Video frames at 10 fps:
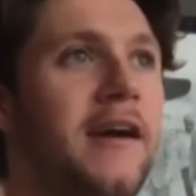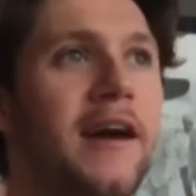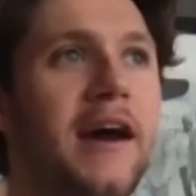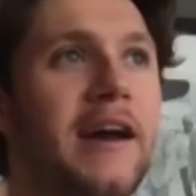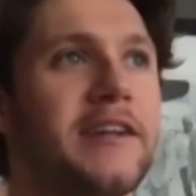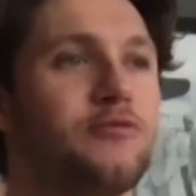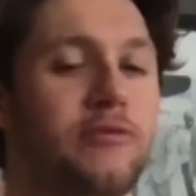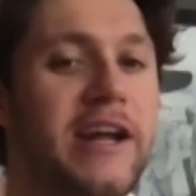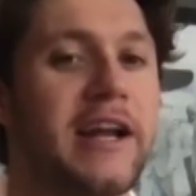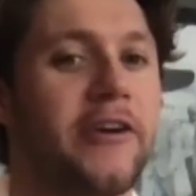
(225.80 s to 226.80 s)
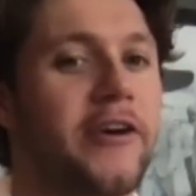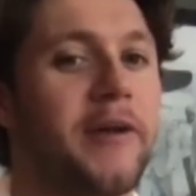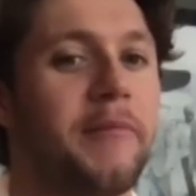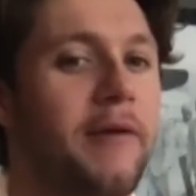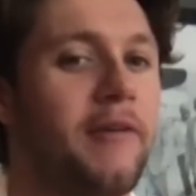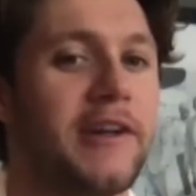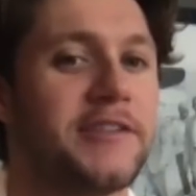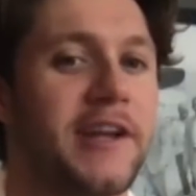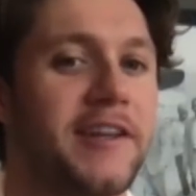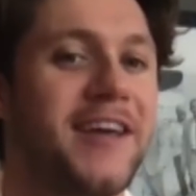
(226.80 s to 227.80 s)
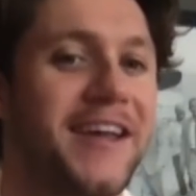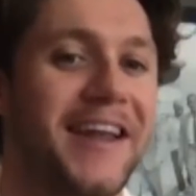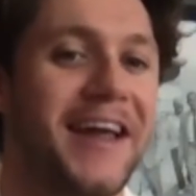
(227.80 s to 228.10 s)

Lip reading: it's really good, I'm not releasing anything.